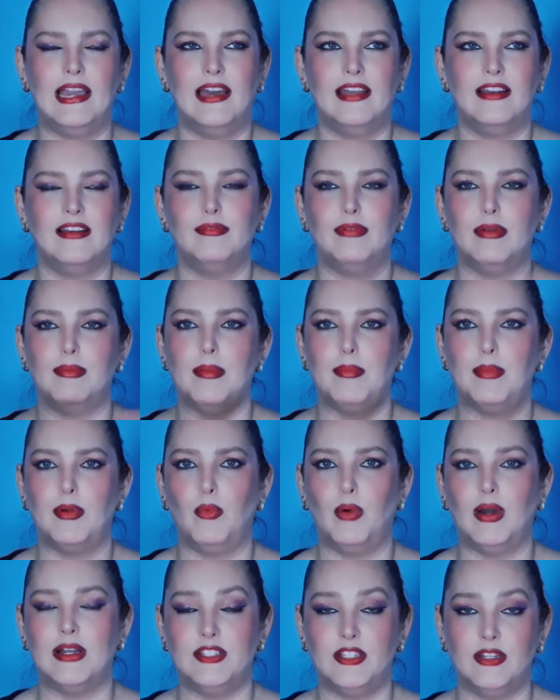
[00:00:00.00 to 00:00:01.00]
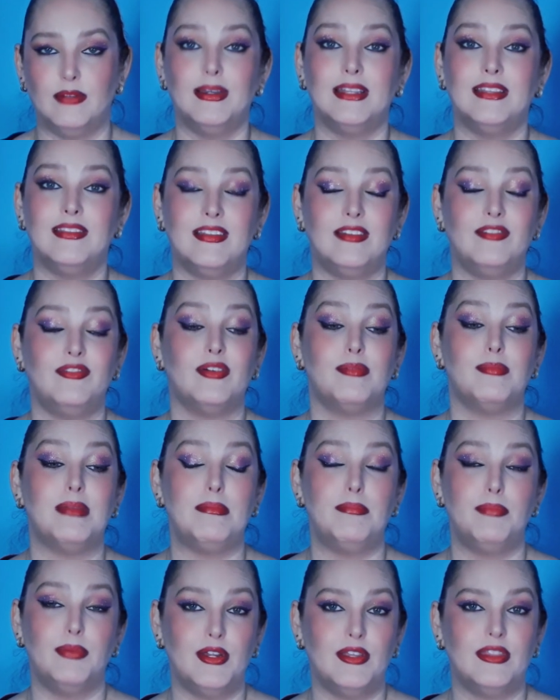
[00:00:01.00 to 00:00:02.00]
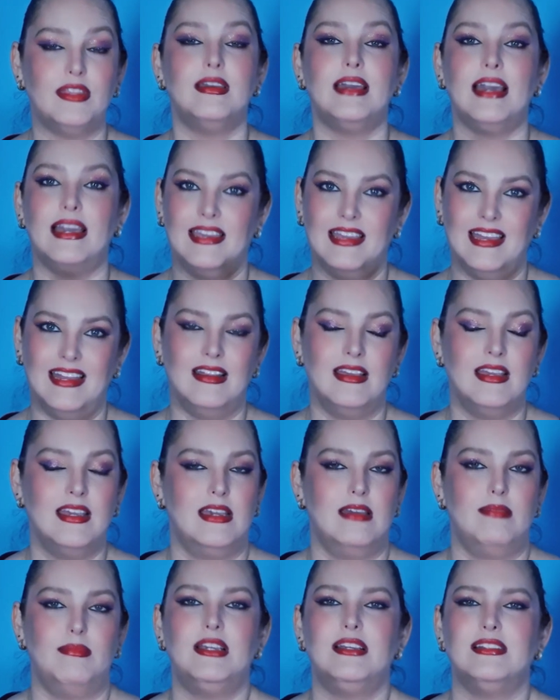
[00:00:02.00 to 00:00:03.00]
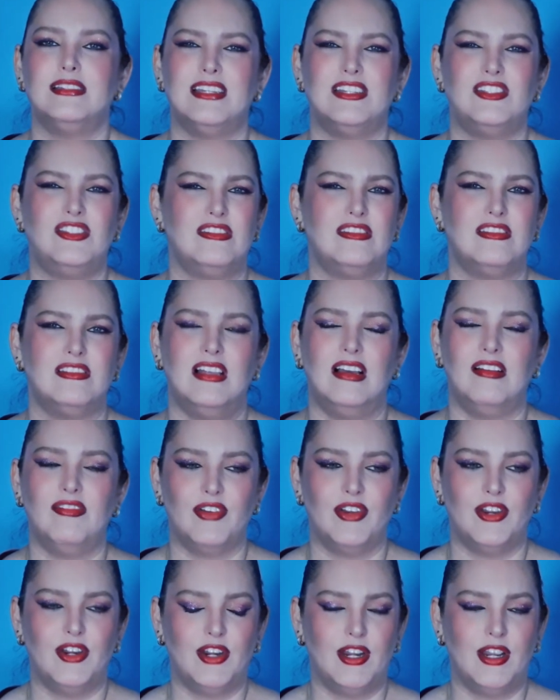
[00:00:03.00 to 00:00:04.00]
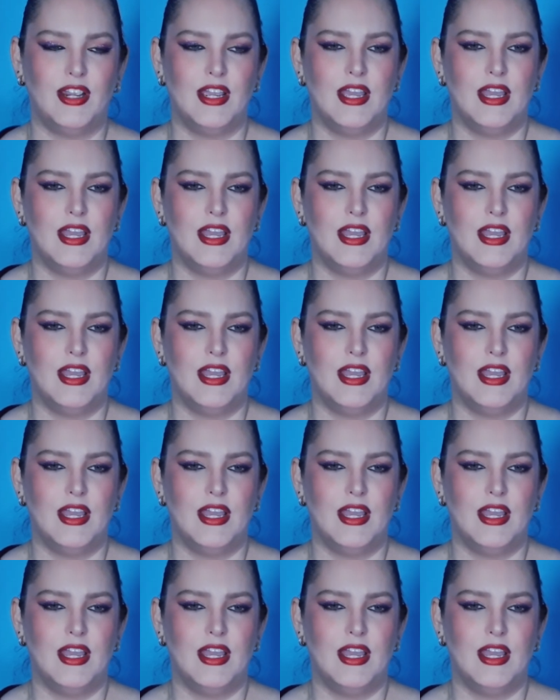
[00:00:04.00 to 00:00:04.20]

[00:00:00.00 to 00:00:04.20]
I don't remember what year, but I did it for my birthday, again, because I just love her.